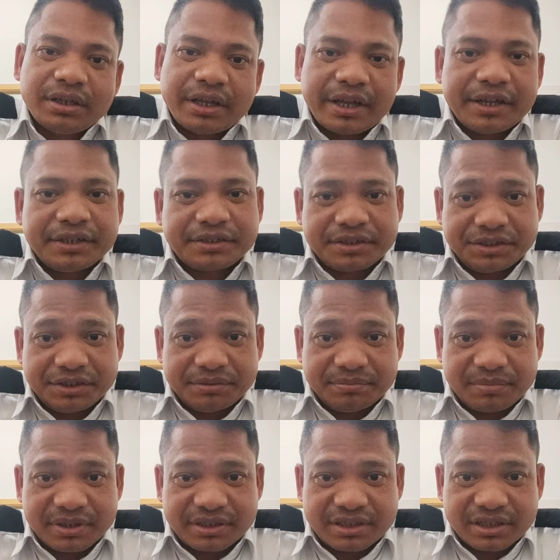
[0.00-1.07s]
And
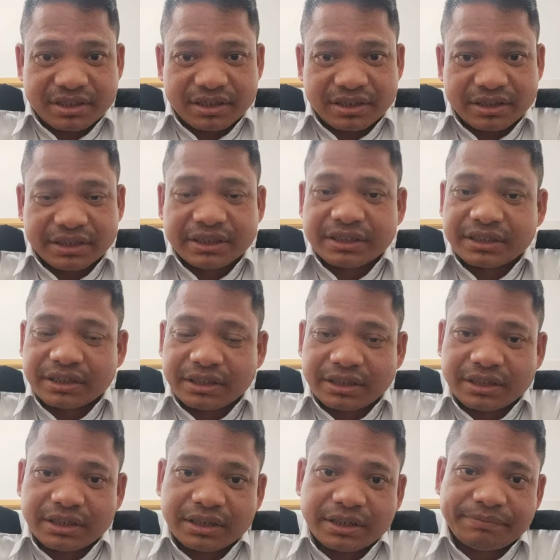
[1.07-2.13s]
but
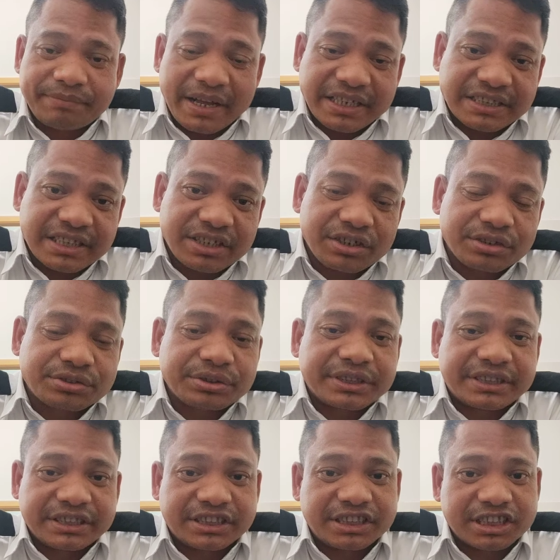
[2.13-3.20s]
Pakistan also
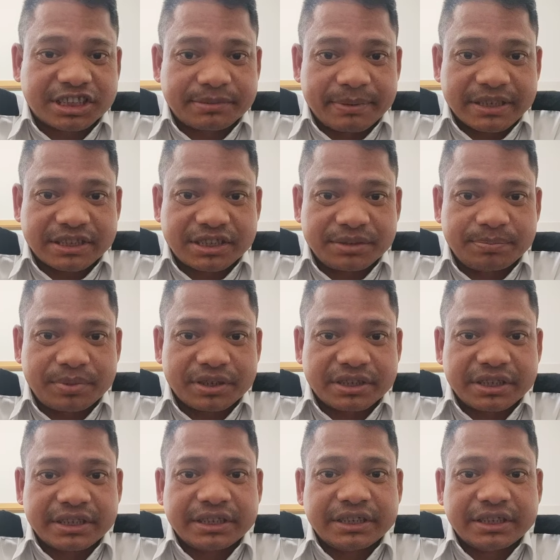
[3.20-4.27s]
it is expensive, but
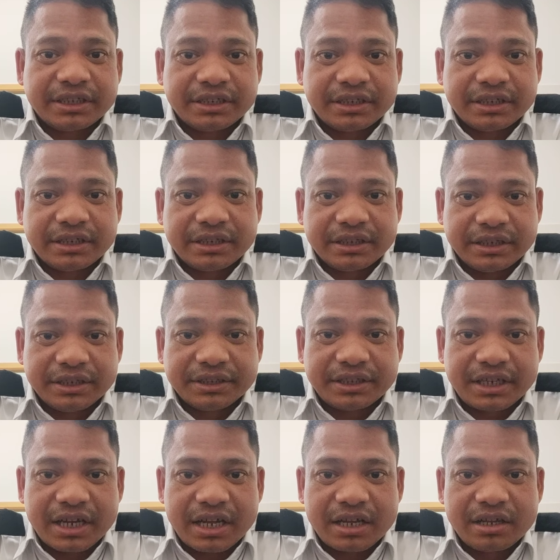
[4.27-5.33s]
in
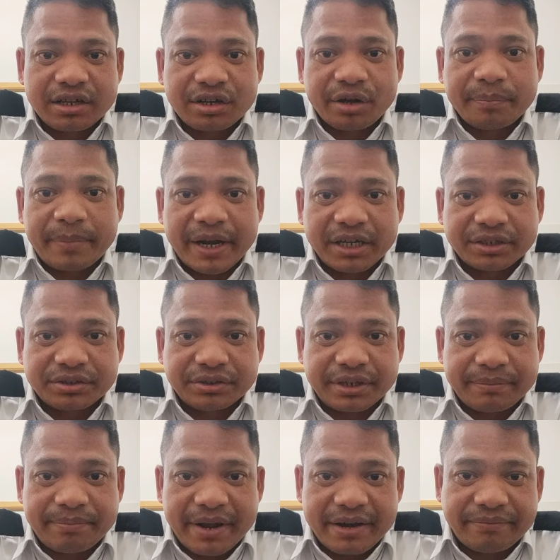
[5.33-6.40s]
India compared to
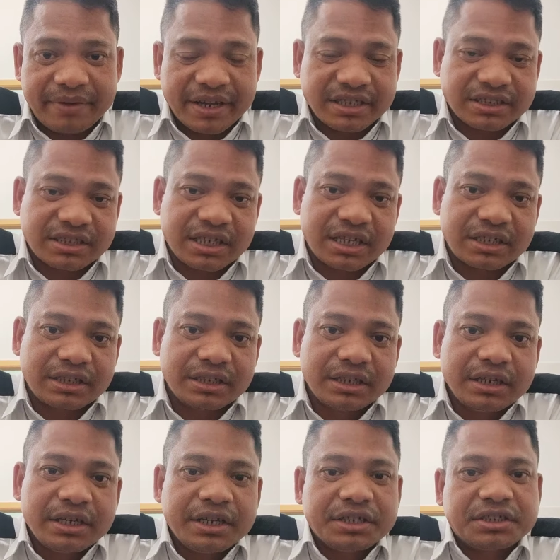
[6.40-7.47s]
Nepal, Pakistan,
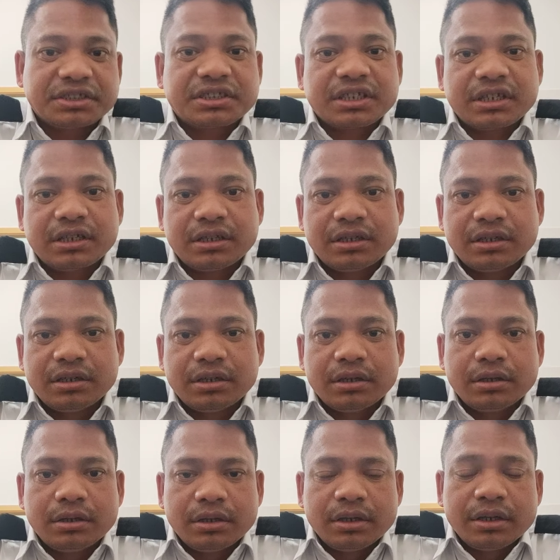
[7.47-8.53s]
it is
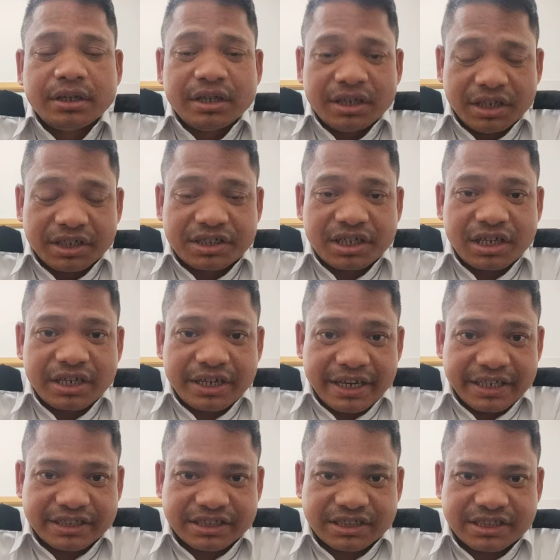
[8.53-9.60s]
little
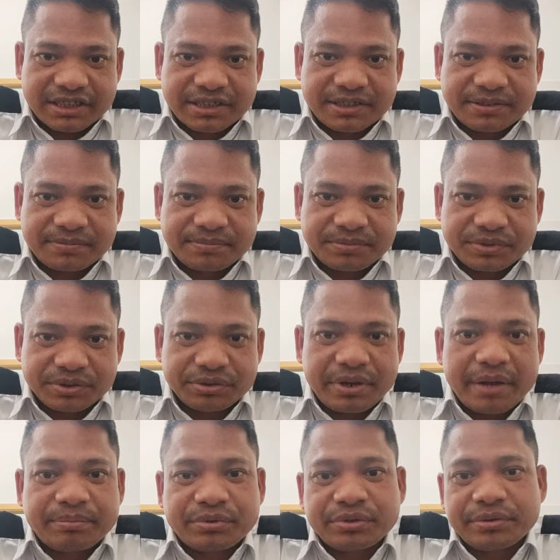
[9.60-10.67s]
less. You
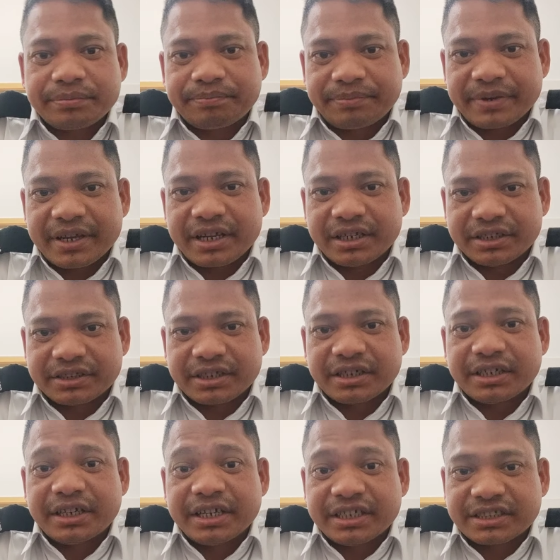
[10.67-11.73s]
have to pay little
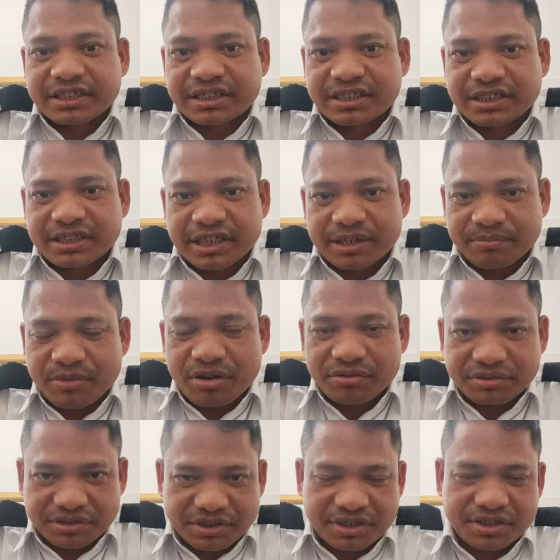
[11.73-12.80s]
less
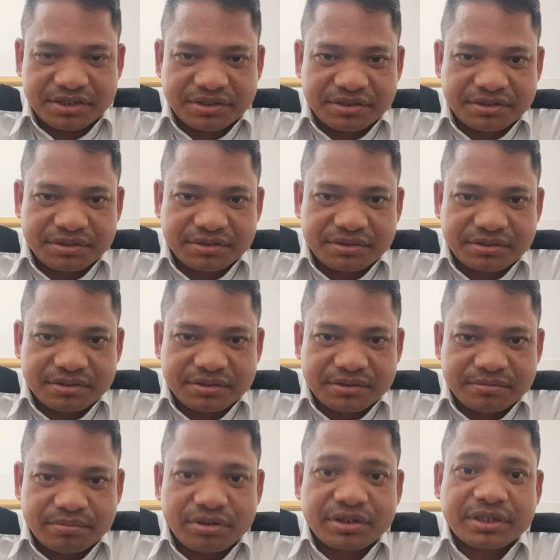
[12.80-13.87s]
amount
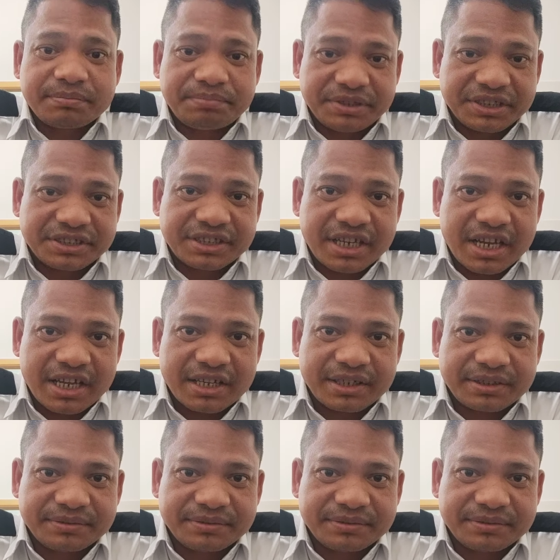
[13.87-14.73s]
for the visa.